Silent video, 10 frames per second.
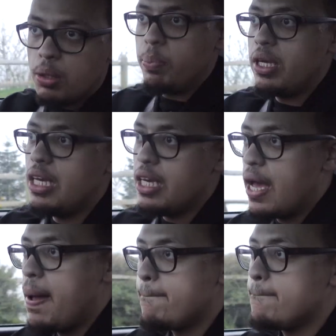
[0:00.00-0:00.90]
be
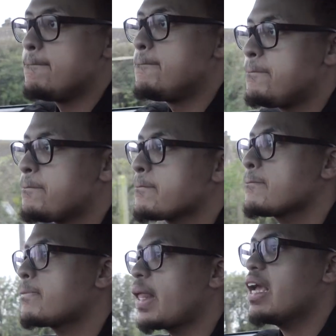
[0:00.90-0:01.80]

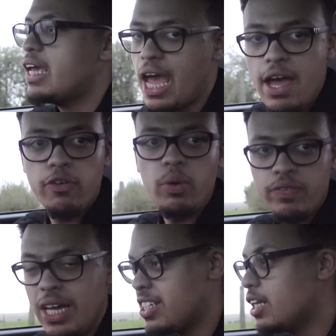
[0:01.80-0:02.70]
careful
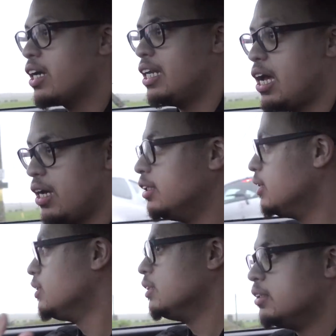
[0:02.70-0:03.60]
with it. It's lucky that
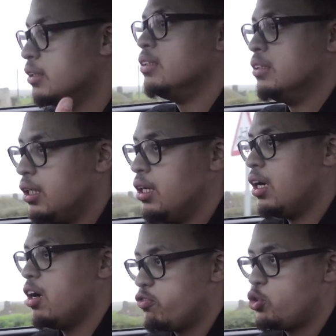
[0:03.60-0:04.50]

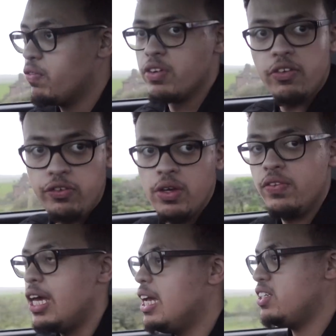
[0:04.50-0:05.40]
I've driven a few of
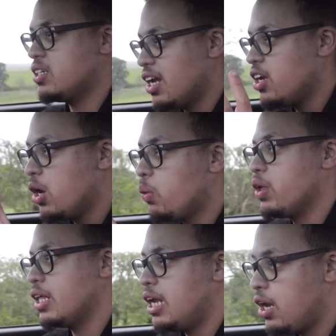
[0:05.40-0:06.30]
these and I know
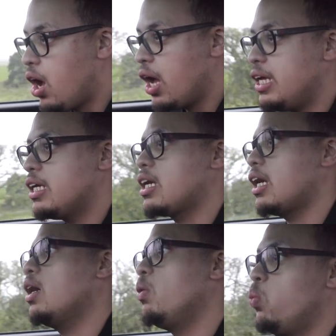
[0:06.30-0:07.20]
what they're like
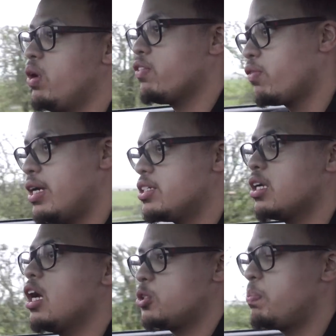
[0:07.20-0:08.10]
with a race
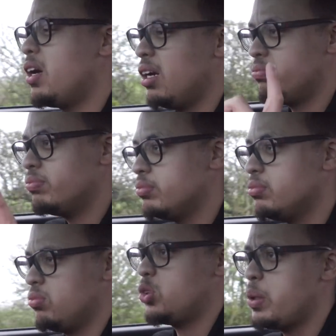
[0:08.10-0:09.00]
clutch, but
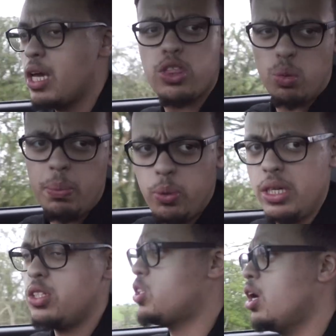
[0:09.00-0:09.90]
doing a
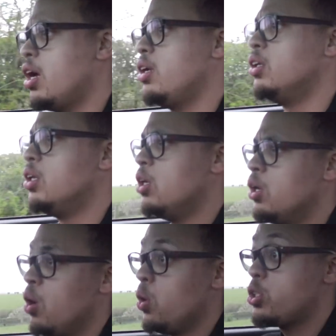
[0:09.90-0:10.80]
3-point turn
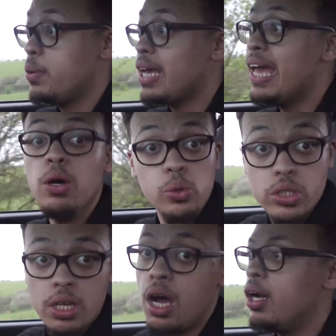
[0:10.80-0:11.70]
or doing a hill
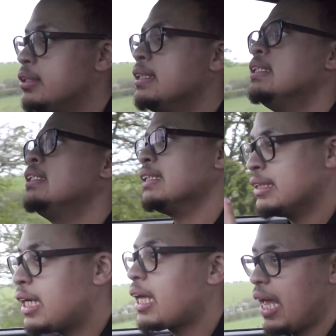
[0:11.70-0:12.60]
start
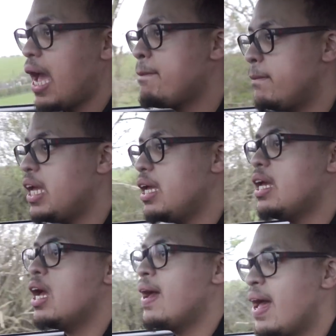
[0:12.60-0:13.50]
can
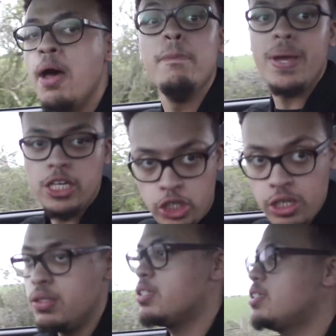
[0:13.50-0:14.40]
be a
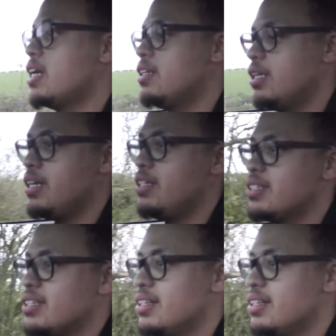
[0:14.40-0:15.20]
mission, to say the least.